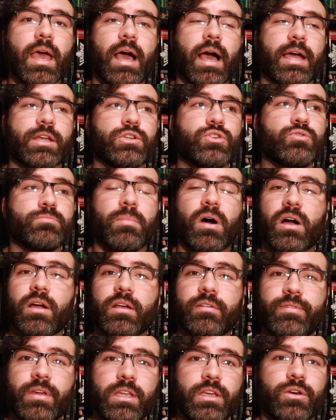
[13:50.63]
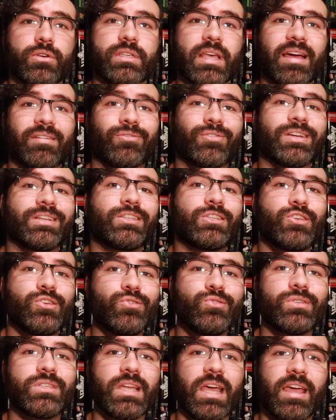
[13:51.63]
I do manga videos every
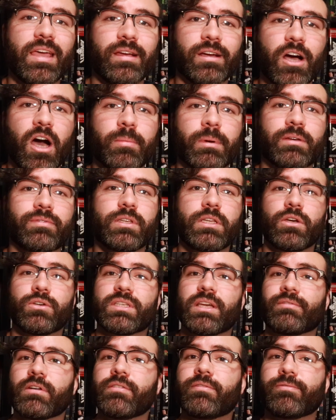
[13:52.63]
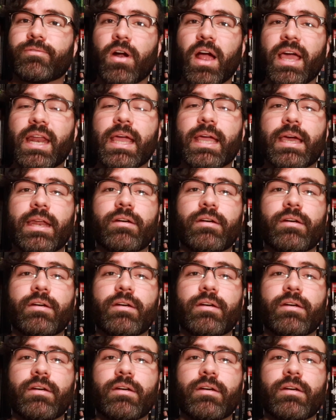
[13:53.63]
Tuesday, comic videos every Friday,